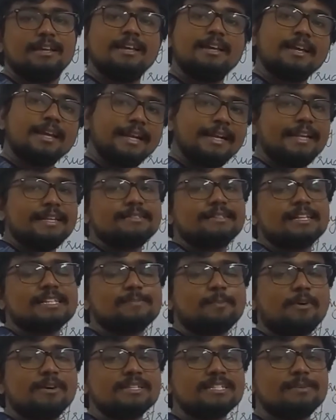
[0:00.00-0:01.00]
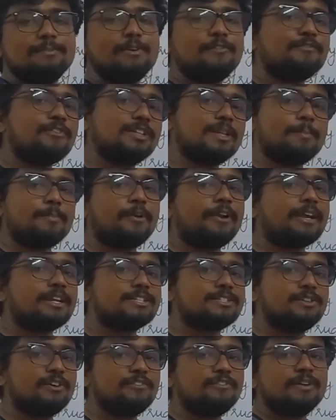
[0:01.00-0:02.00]
It is responsible for the
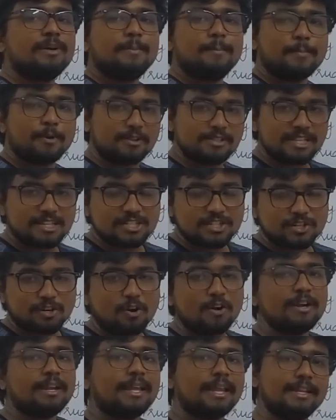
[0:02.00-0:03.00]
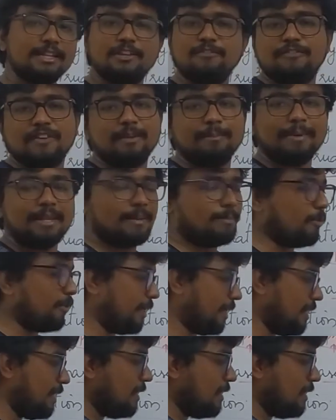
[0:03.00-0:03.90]
production of progesterone in the female body.